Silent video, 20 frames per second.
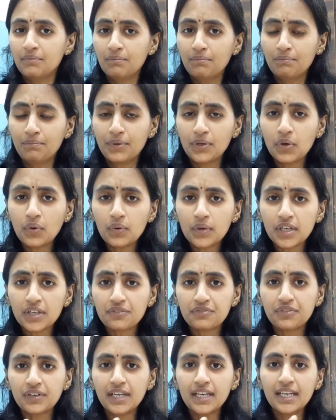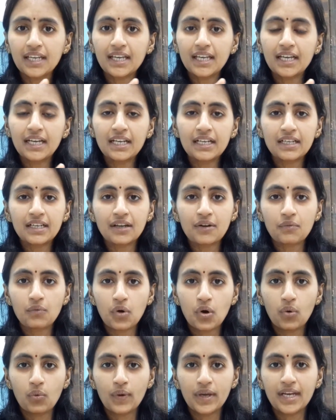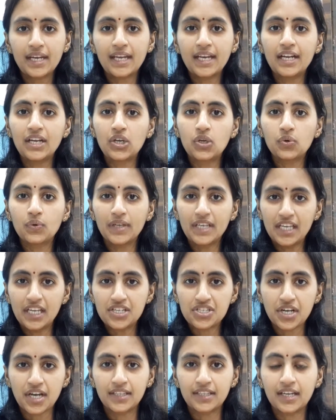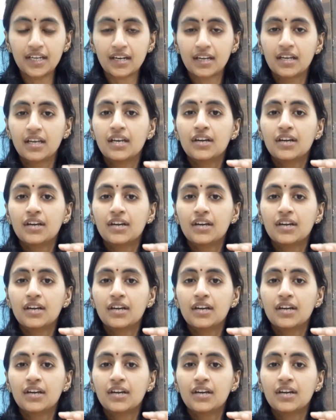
beautifully interwoven into each other